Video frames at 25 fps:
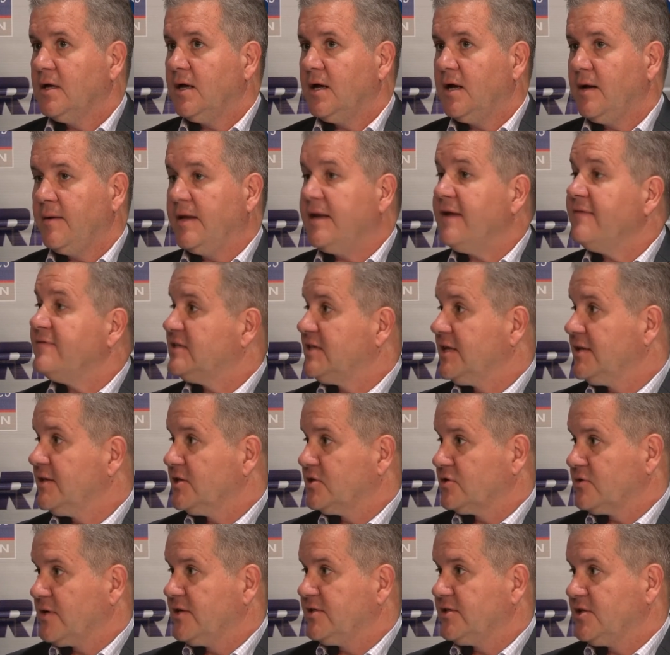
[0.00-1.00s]
And I've seen
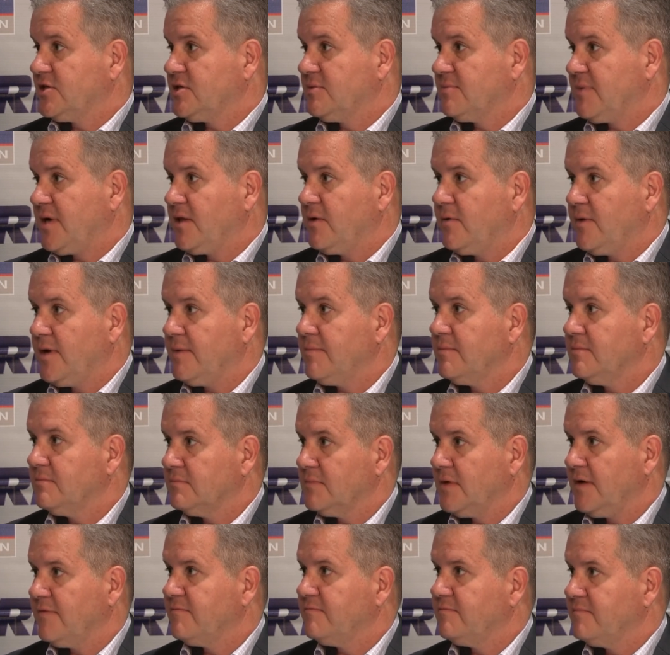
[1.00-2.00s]
this transition, by the way.
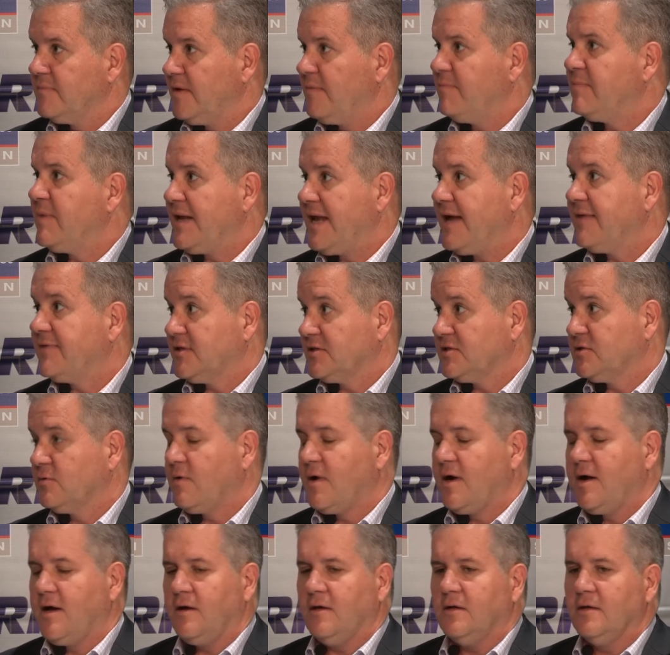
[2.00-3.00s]
I've been at this a
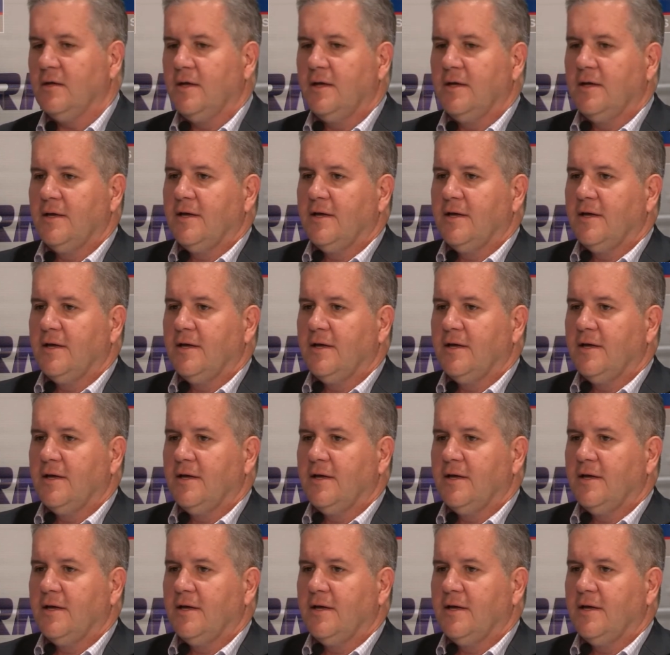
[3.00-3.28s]
while.